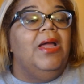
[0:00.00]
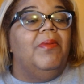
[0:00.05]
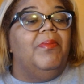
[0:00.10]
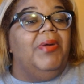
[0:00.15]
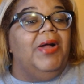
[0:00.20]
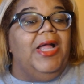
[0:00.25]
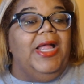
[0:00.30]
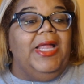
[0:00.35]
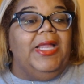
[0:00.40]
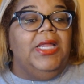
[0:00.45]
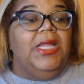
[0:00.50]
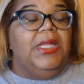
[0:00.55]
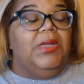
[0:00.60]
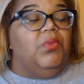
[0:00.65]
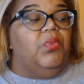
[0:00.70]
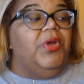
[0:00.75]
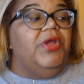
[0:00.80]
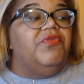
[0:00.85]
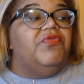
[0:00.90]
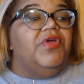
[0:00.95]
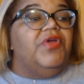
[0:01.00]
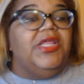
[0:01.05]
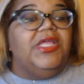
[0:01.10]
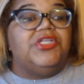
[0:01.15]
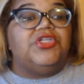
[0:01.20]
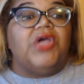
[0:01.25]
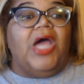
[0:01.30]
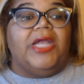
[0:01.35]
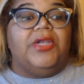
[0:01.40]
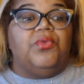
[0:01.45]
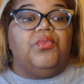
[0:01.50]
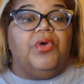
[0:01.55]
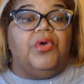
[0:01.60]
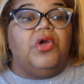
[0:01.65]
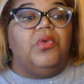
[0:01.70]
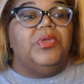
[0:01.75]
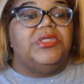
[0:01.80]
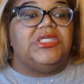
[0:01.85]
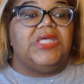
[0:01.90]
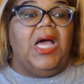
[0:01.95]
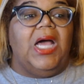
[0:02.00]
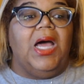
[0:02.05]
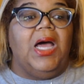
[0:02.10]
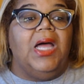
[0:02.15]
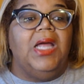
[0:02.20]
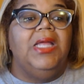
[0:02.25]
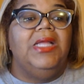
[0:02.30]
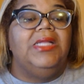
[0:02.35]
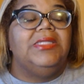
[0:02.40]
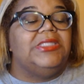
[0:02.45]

But we really tried to work with y'all